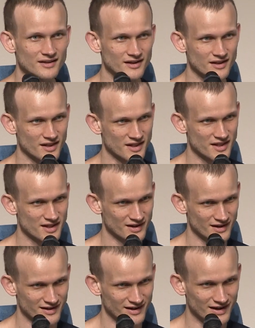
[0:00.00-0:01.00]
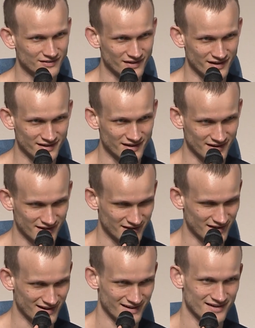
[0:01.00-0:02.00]
Is, I think,
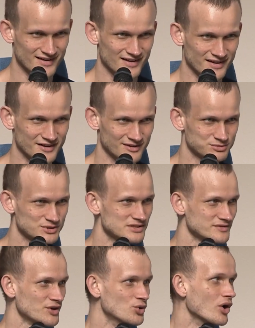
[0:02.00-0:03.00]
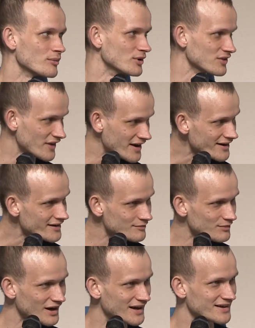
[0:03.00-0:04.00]
a completely normal thing.
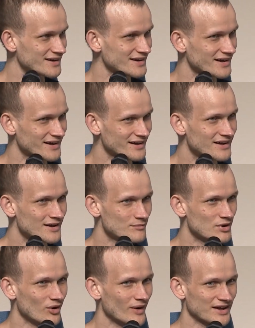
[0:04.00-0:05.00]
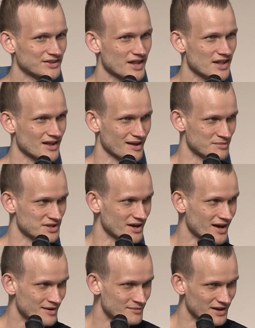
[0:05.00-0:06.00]
But, at the same
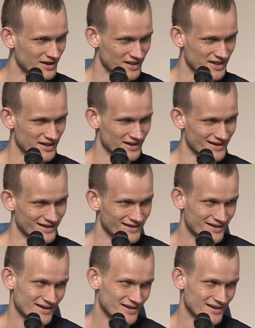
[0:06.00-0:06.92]
time, it's the